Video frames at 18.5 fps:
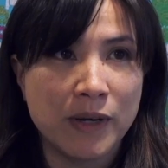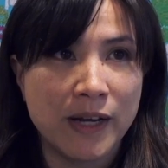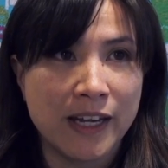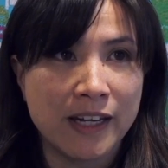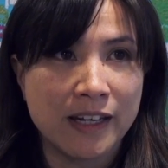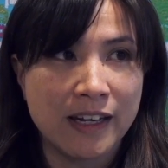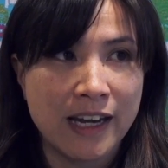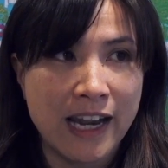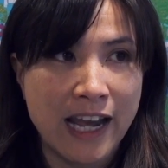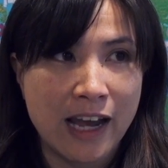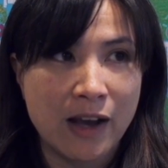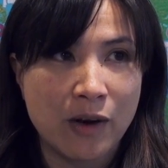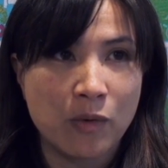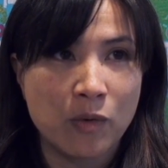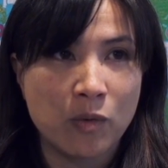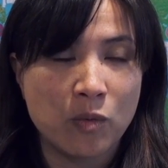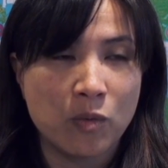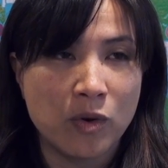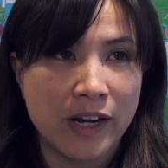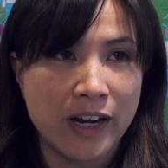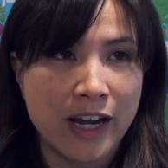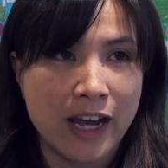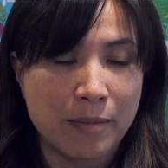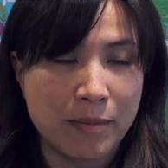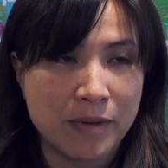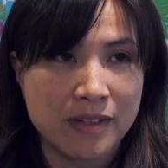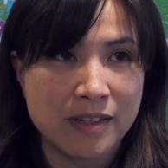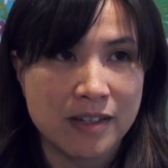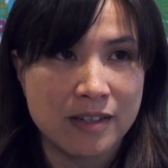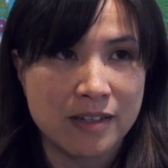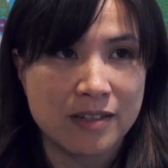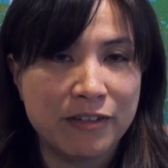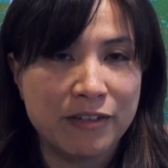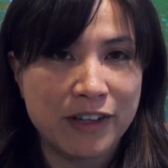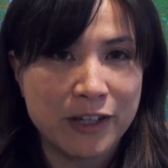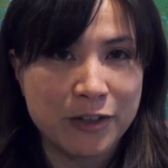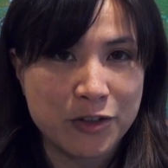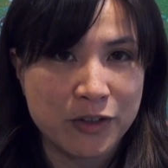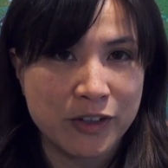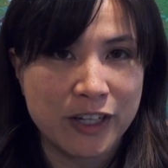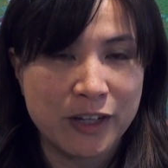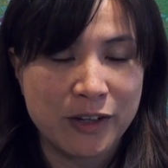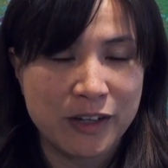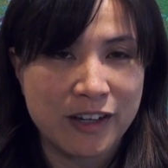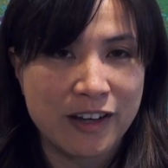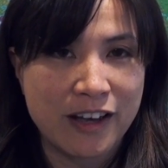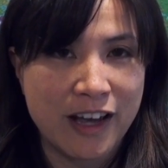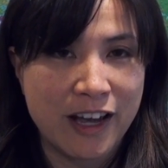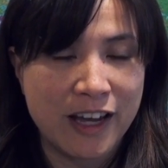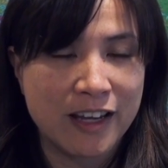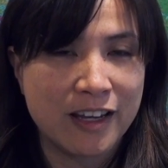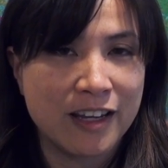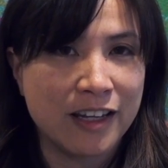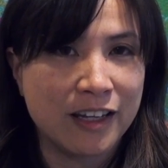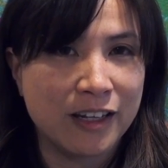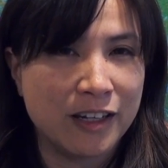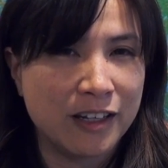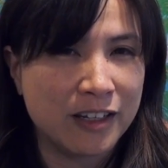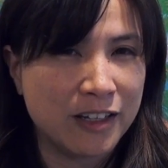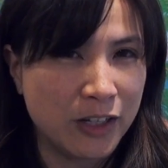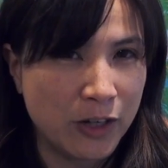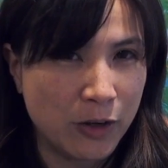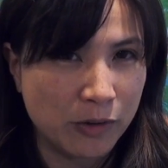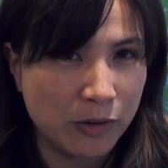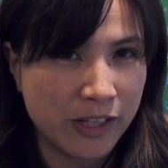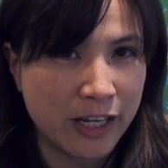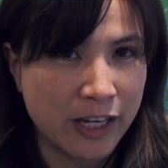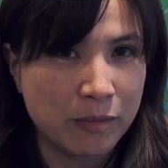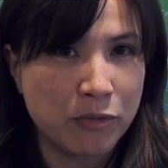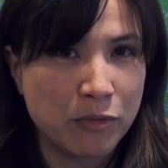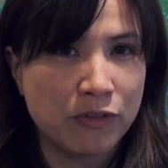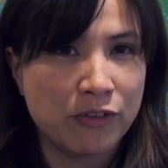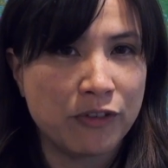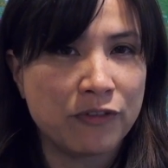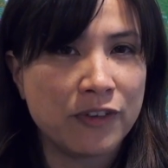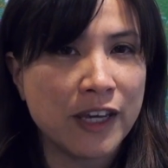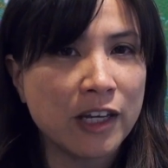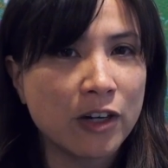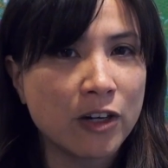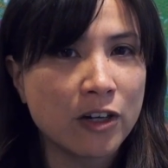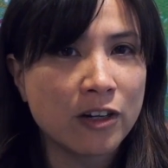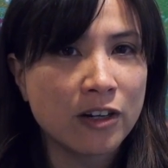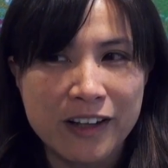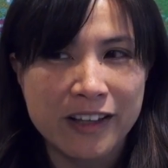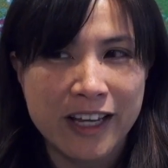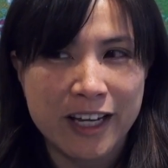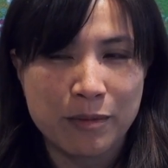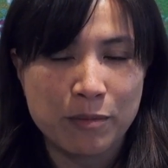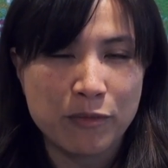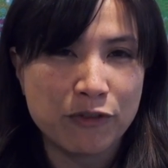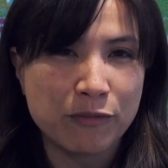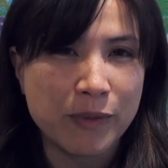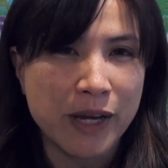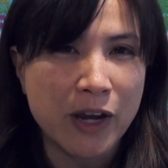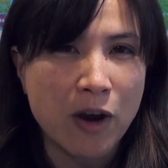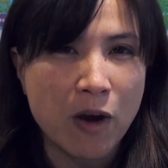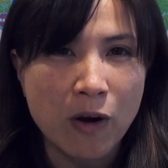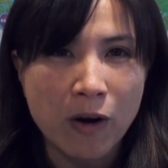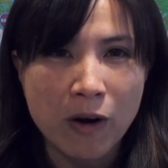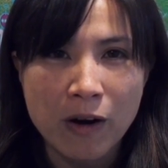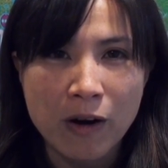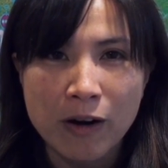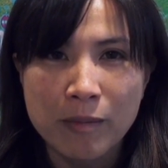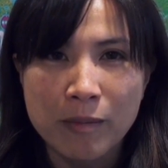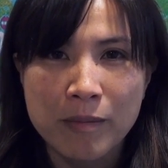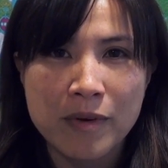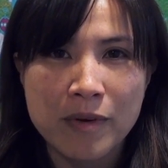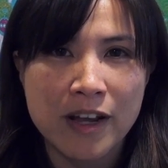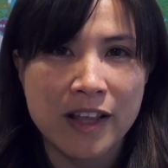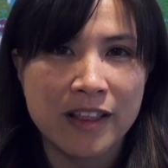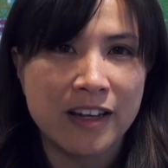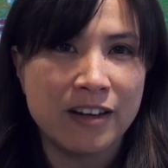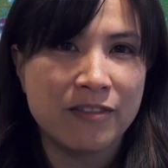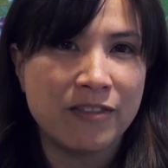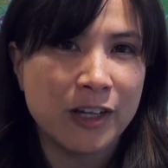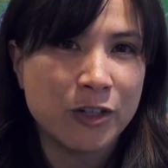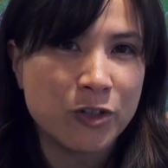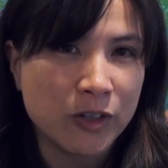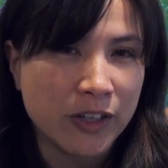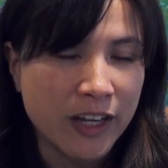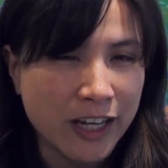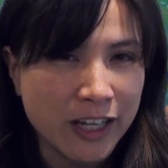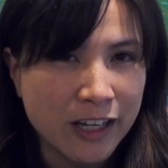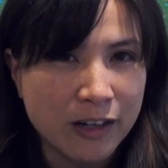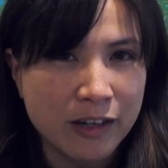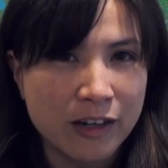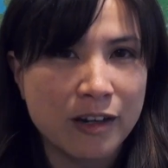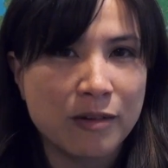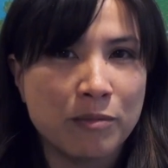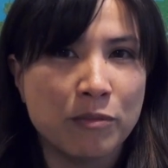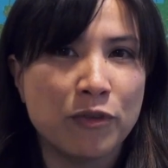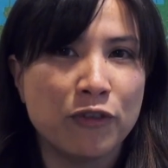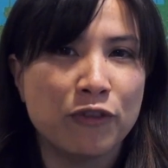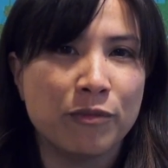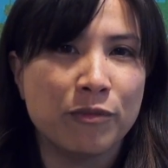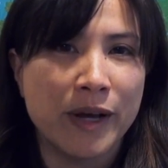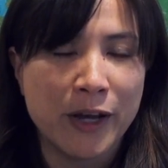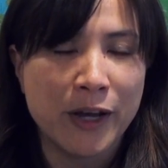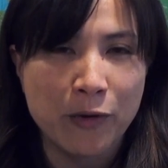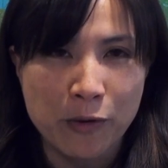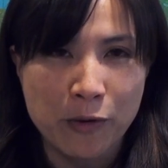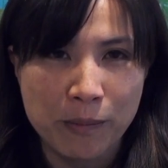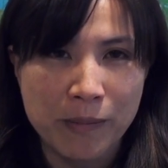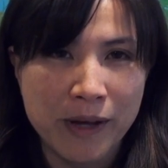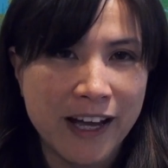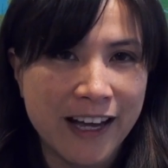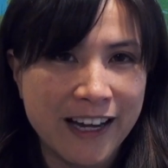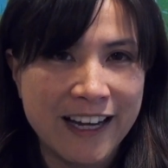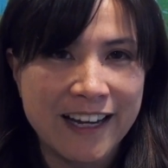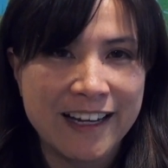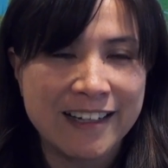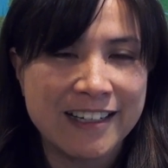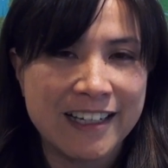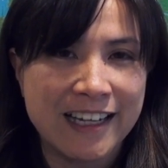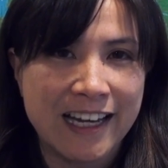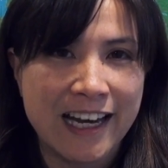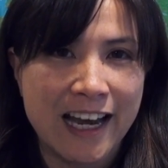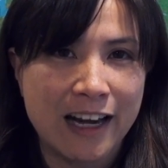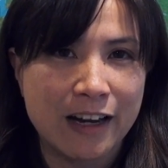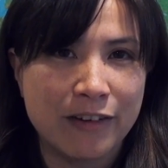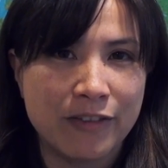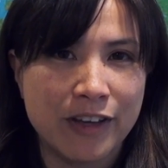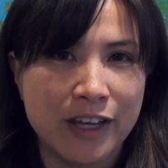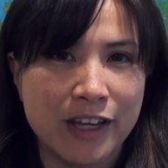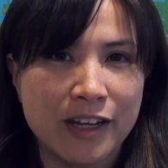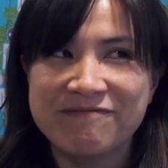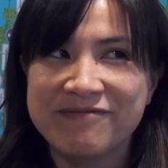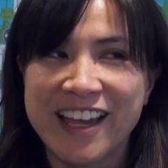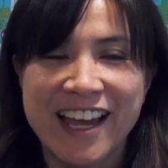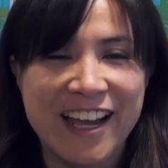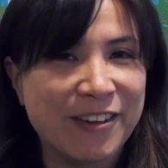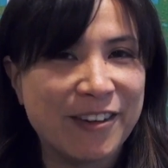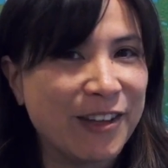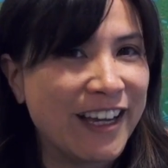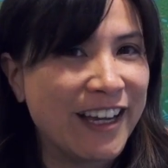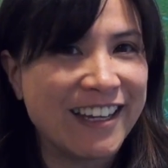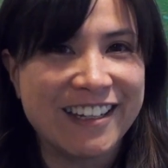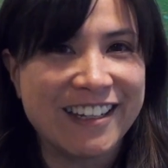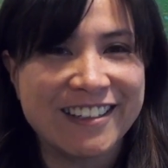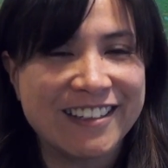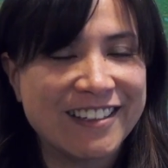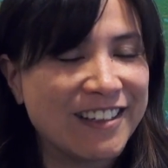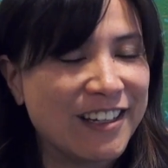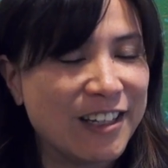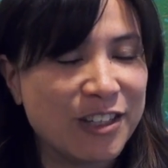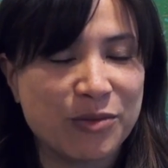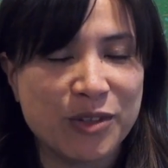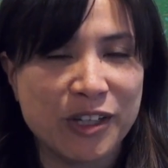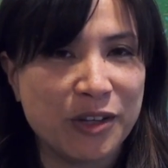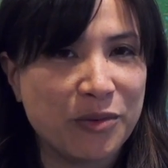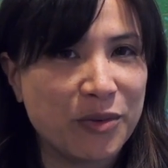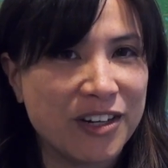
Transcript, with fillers: but now what happens is eventually I can, like move a finger, I'll like move my arm, and then eventually I can move my whole body to get out of it. I don't like it. It's really